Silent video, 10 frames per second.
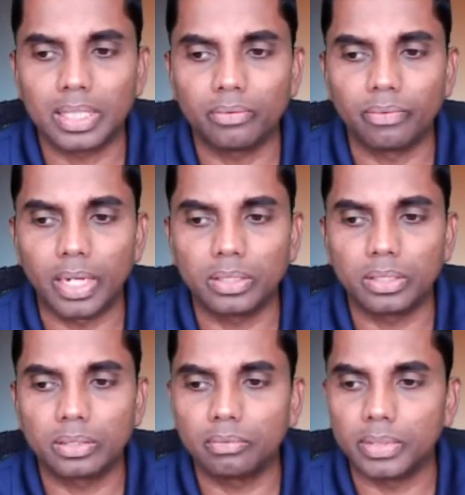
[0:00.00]

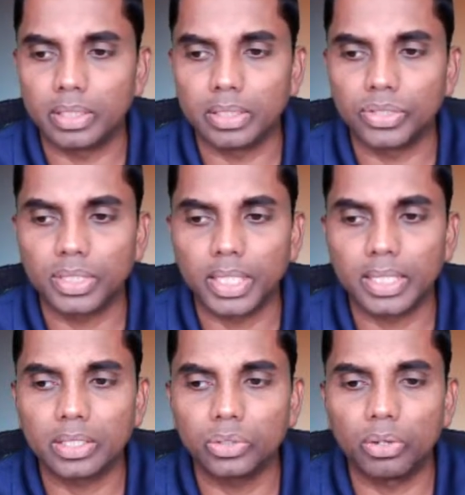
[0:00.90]
With the
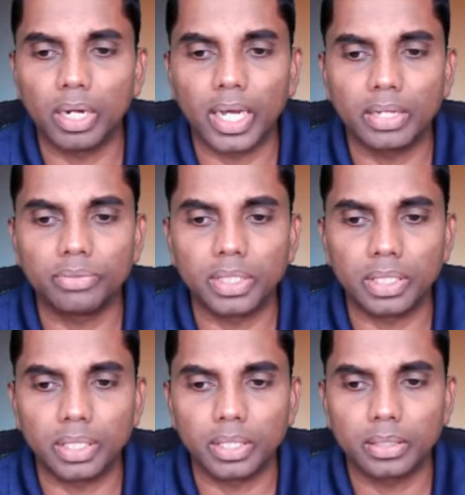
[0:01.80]
sharing your life
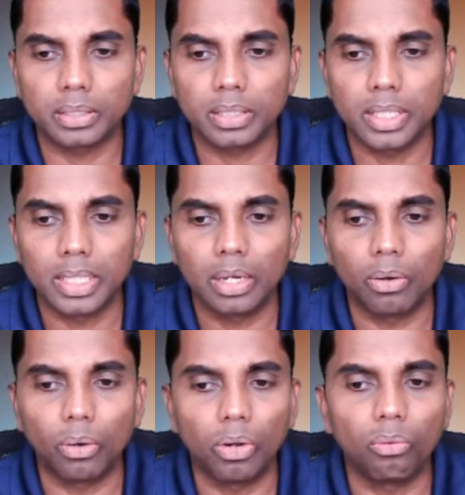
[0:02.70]
journey,
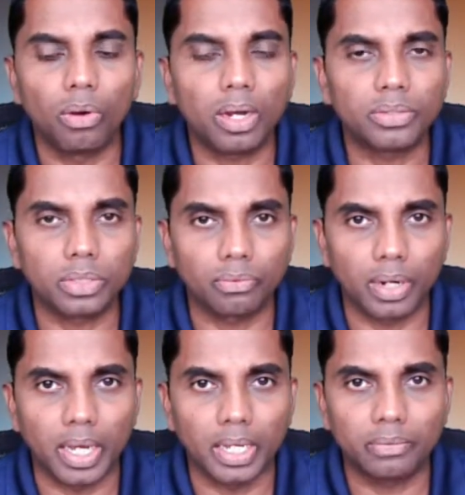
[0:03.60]
all walks of
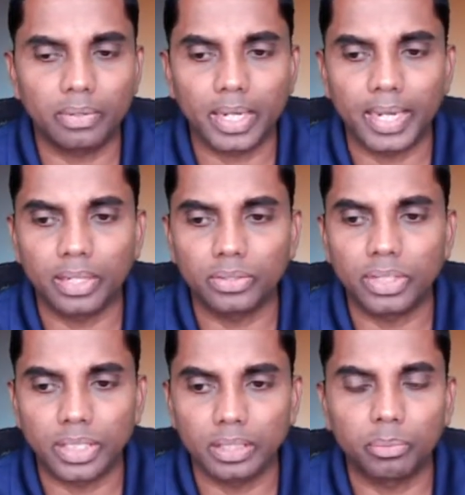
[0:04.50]
life can
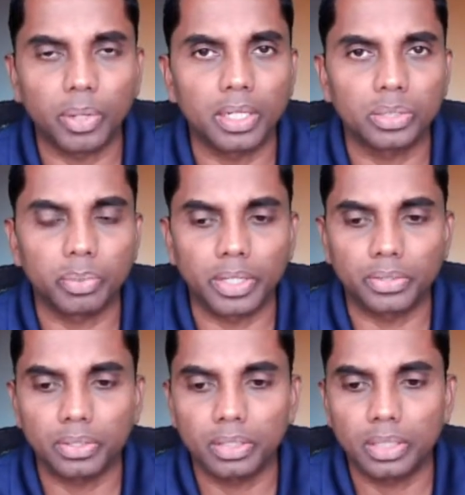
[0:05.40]
share,
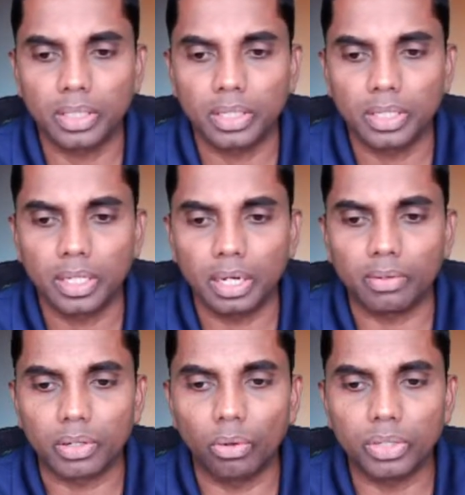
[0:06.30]
participate. Our
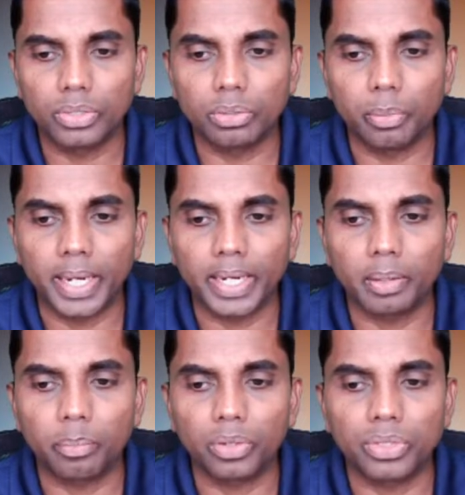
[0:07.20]
goal is to make a
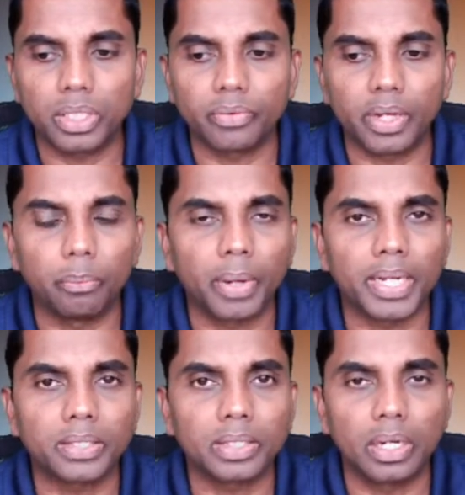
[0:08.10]
positive
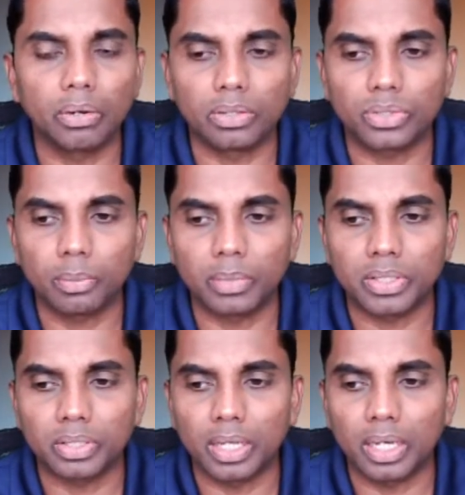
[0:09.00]
impact on
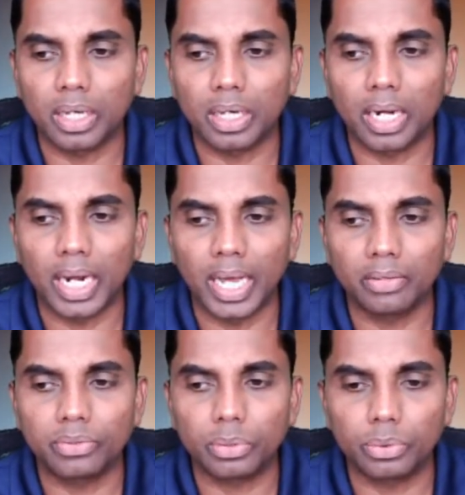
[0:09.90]
someone's
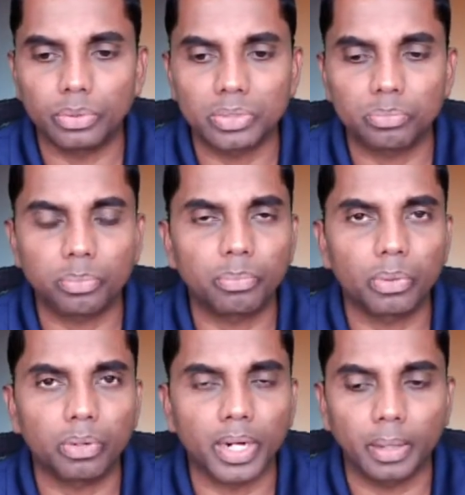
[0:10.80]
life through this
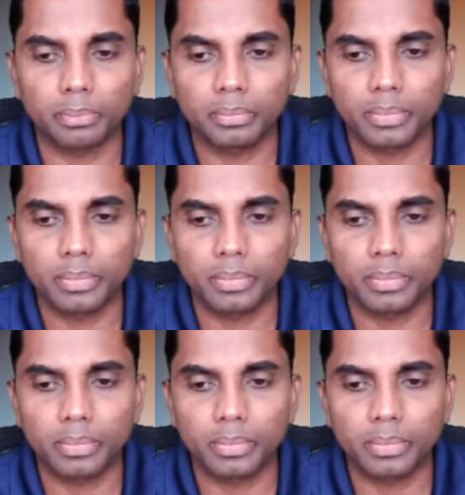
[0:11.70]
program.